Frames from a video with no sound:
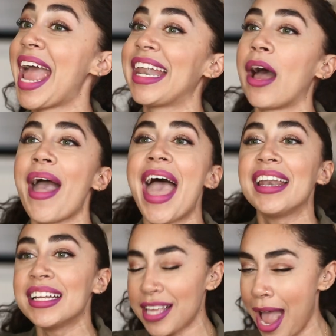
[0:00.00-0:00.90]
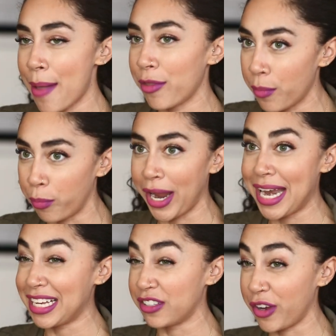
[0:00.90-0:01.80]
And now anytime that the
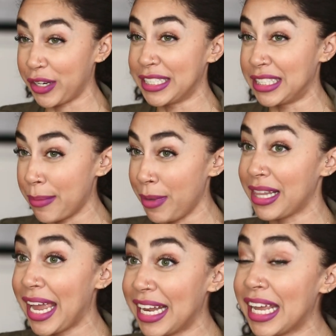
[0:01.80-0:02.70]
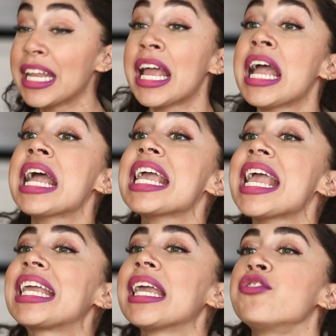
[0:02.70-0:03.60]
brain is very stimulated,
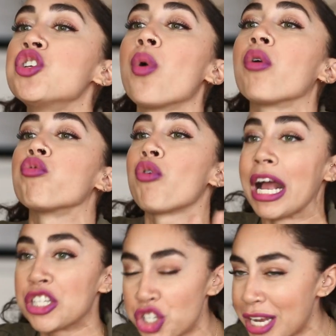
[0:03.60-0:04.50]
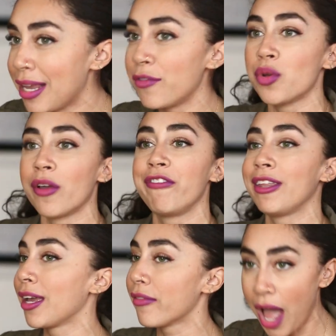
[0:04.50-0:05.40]
it gives you a rush. It gives you a
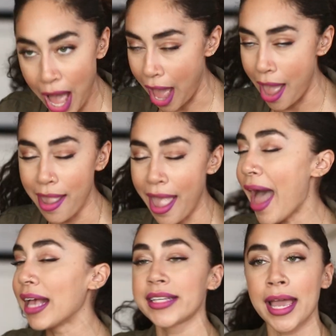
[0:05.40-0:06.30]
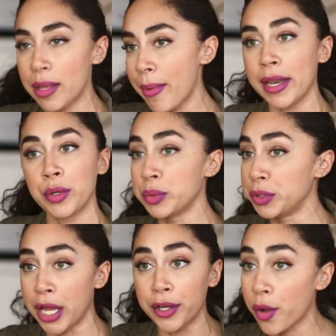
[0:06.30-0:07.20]
feeling of a high. Ask anybody
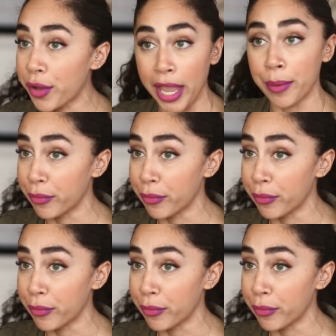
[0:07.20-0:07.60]
who's done cocaine